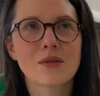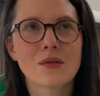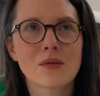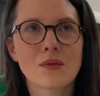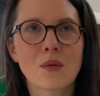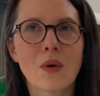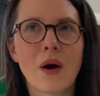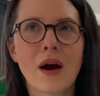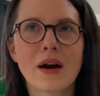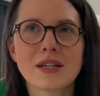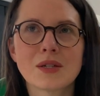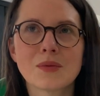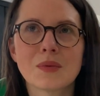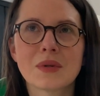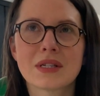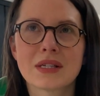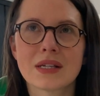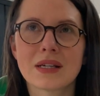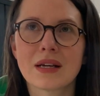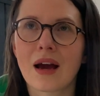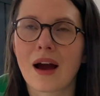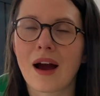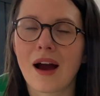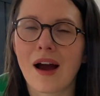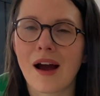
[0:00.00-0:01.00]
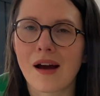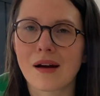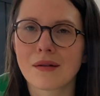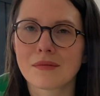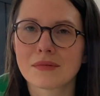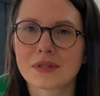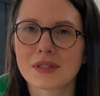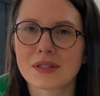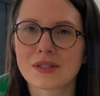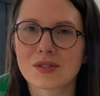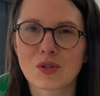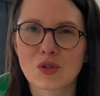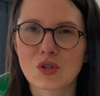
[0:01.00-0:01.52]
Why do we see
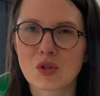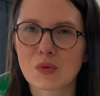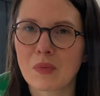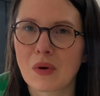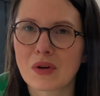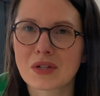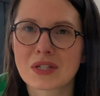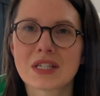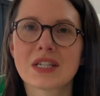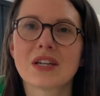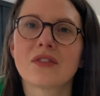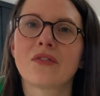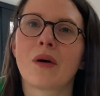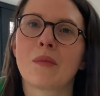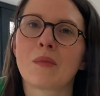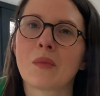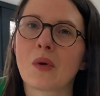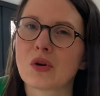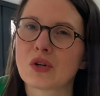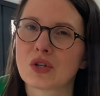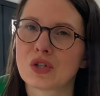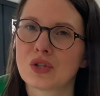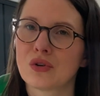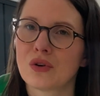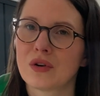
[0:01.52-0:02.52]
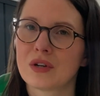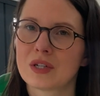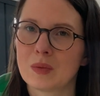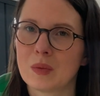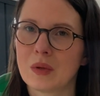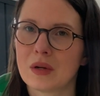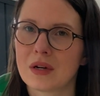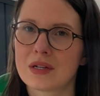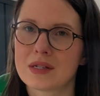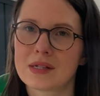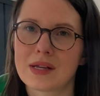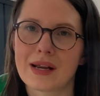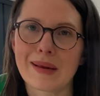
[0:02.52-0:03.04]
abs as such a positive? I'm not sure, to be
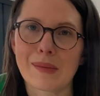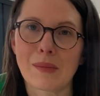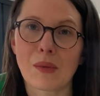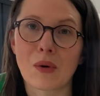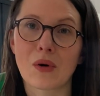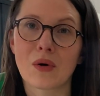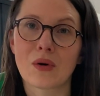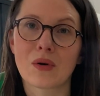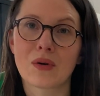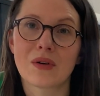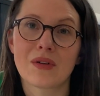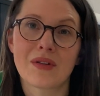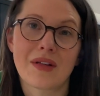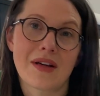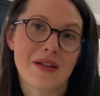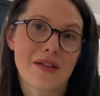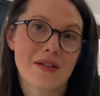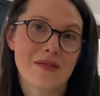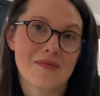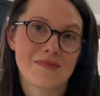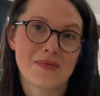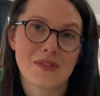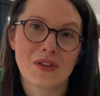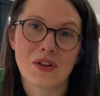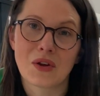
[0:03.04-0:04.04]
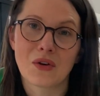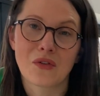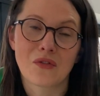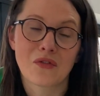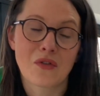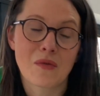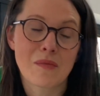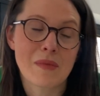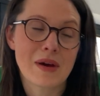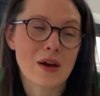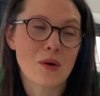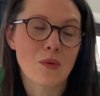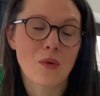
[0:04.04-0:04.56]
honest, anymore. You know, for
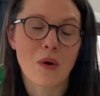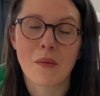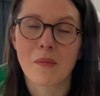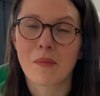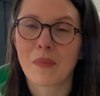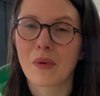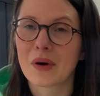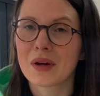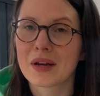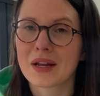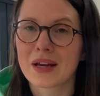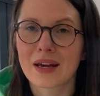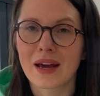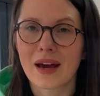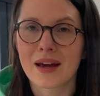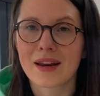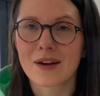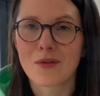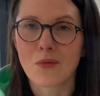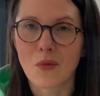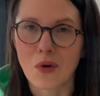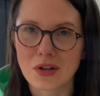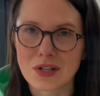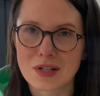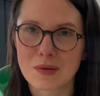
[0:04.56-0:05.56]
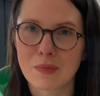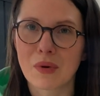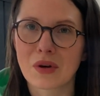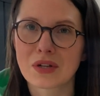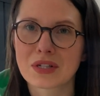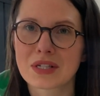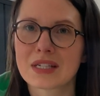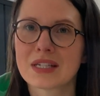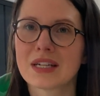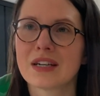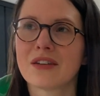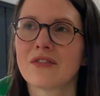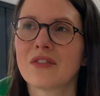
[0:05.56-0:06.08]
me at one point, again, it was a
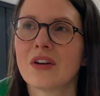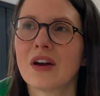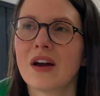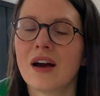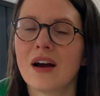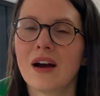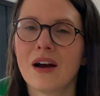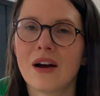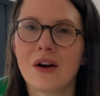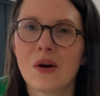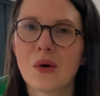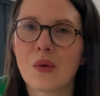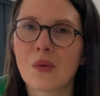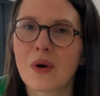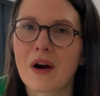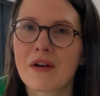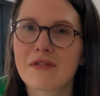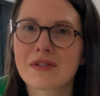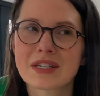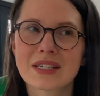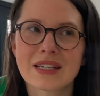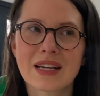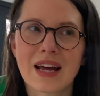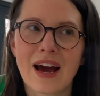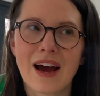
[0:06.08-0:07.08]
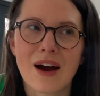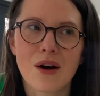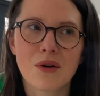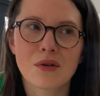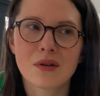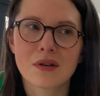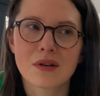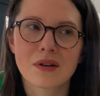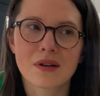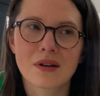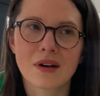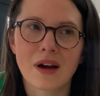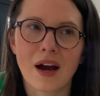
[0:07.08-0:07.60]
positive. Whereas
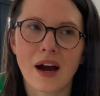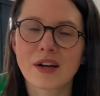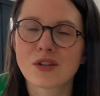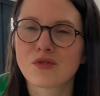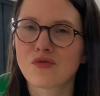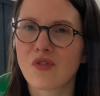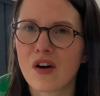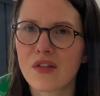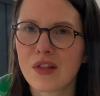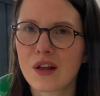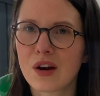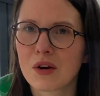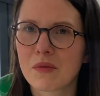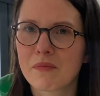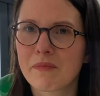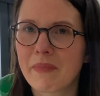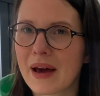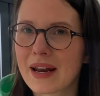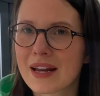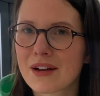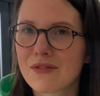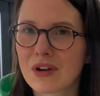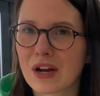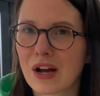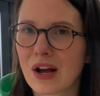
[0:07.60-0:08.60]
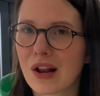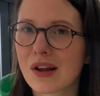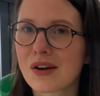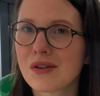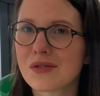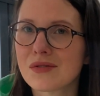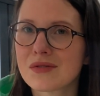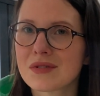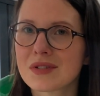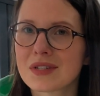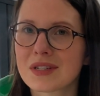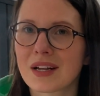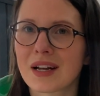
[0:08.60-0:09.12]
now, I'd rather look better in
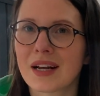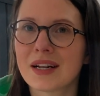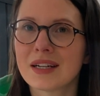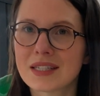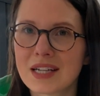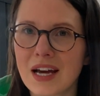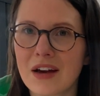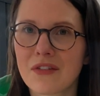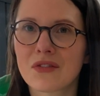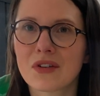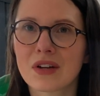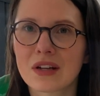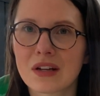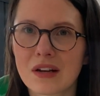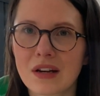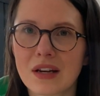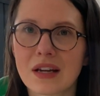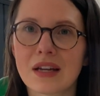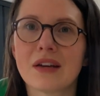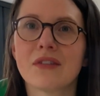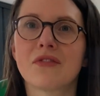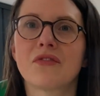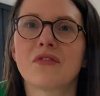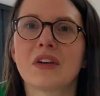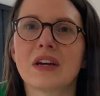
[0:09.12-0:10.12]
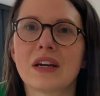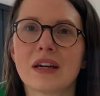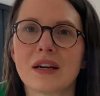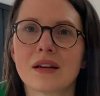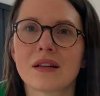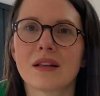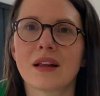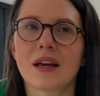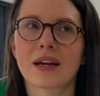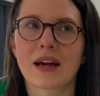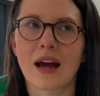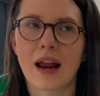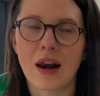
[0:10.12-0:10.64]
clothes, and I definitely feel
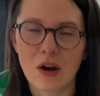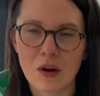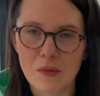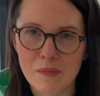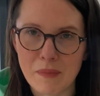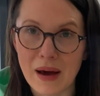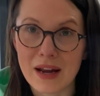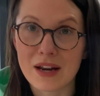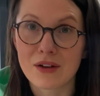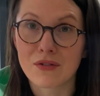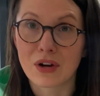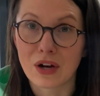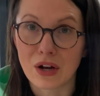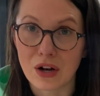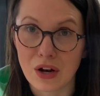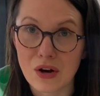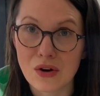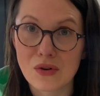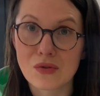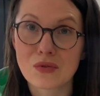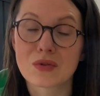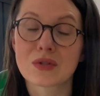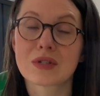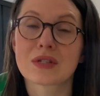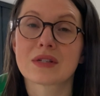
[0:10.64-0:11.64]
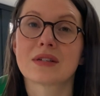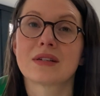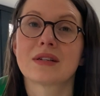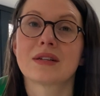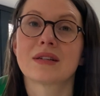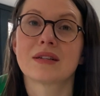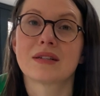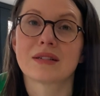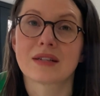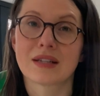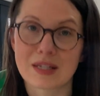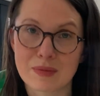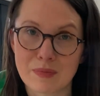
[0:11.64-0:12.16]
like I look better in clothes
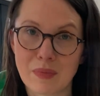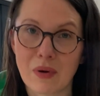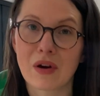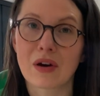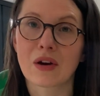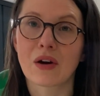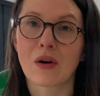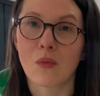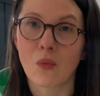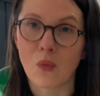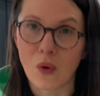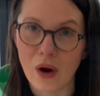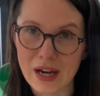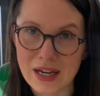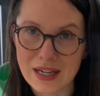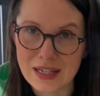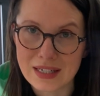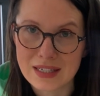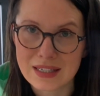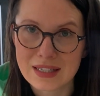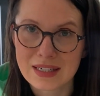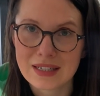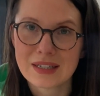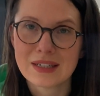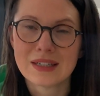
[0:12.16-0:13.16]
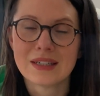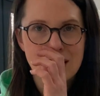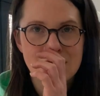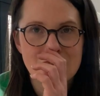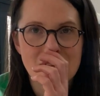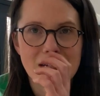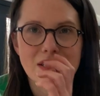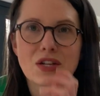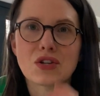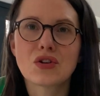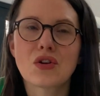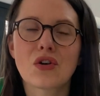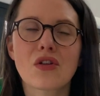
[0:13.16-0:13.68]
since putting on weight. And
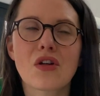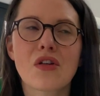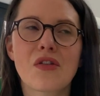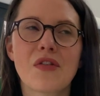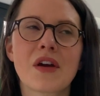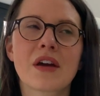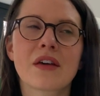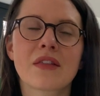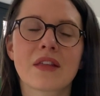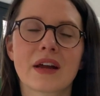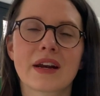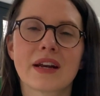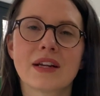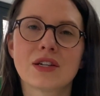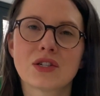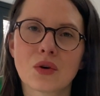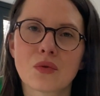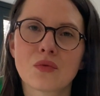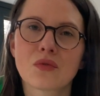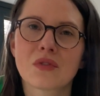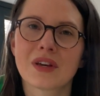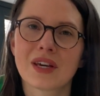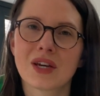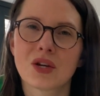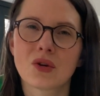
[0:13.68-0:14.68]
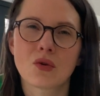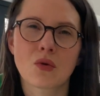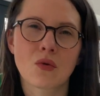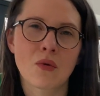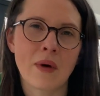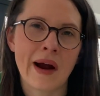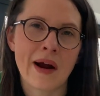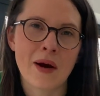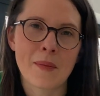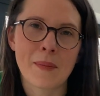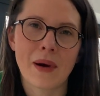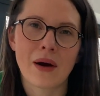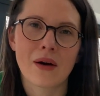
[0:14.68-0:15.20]
it's another thing that I don't think you're
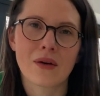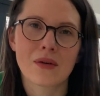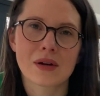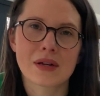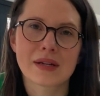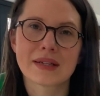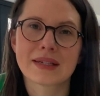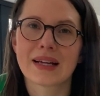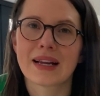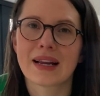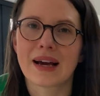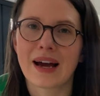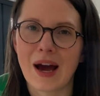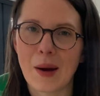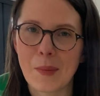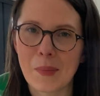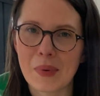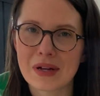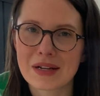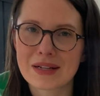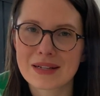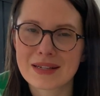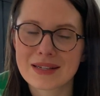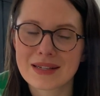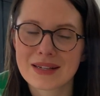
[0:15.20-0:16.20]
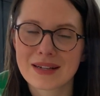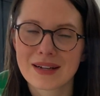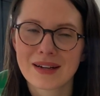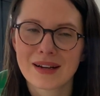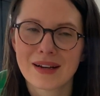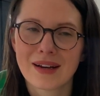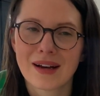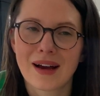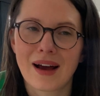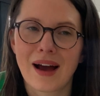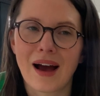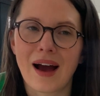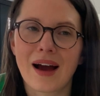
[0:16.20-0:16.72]
aware about until it happens.
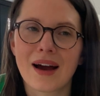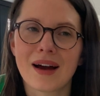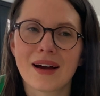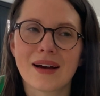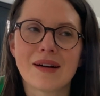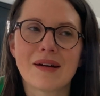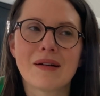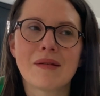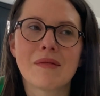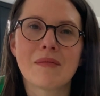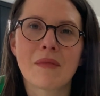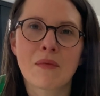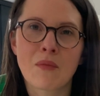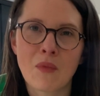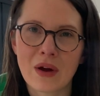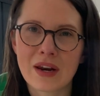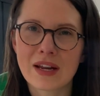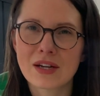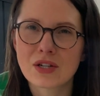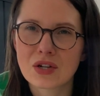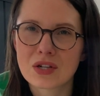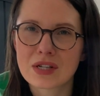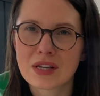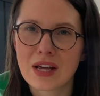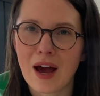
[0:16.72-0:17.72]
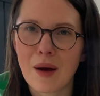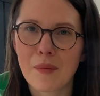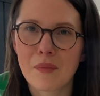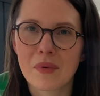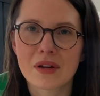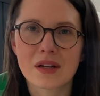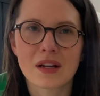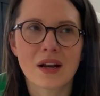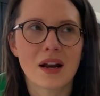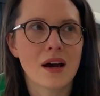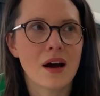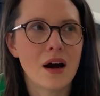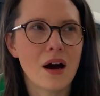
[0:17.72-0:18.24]
And when it does
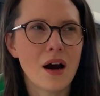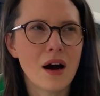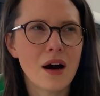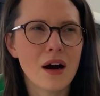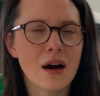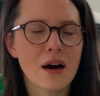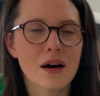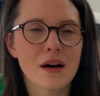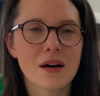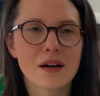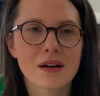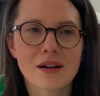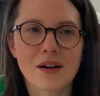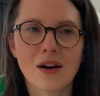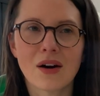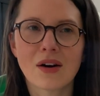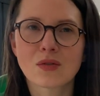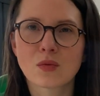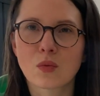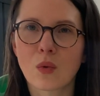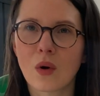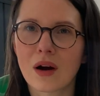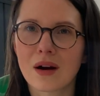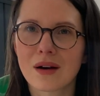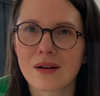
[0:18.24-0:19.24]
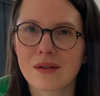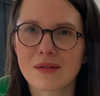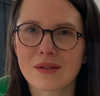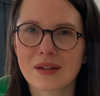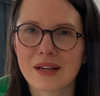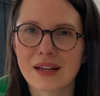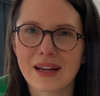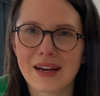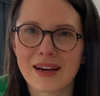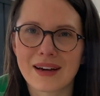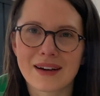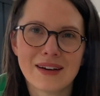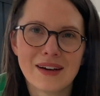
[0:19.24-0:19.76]
happen, you're like, oh, God, what?
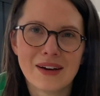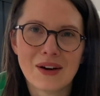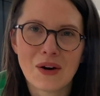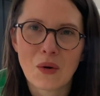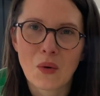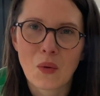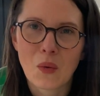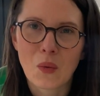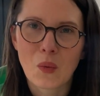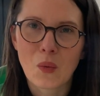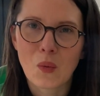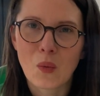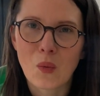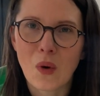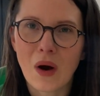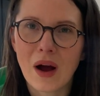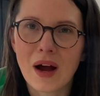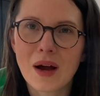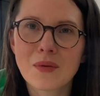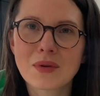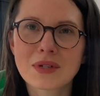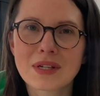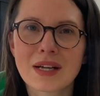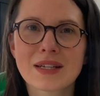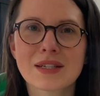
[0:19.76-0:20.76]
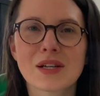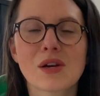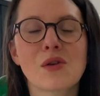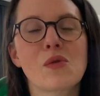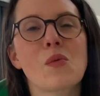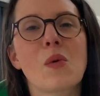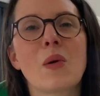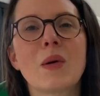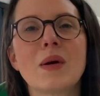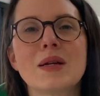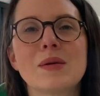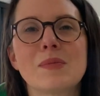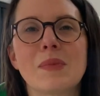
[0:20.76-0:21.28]
Yeah, why was I so
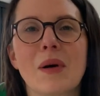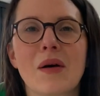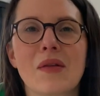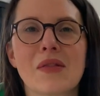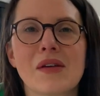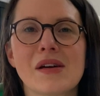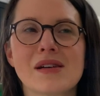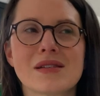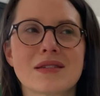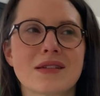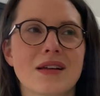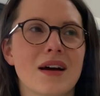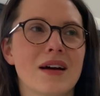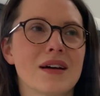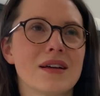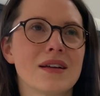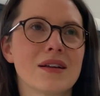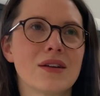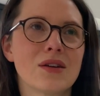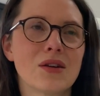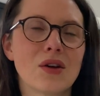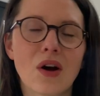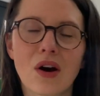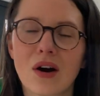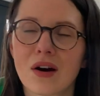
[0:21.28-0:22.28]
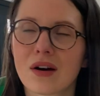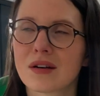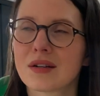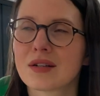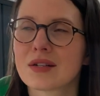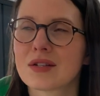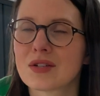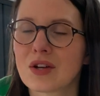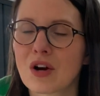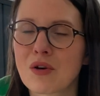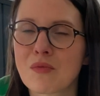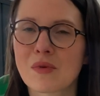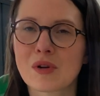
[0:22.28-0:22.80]
worried about this? I look
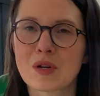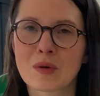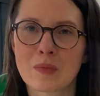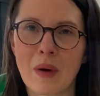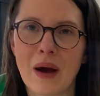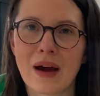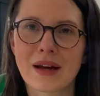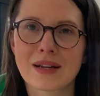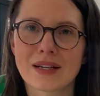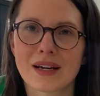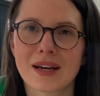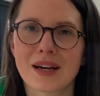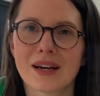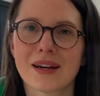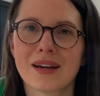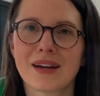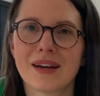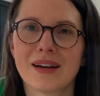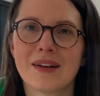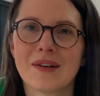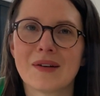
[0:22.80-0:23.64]
so much better.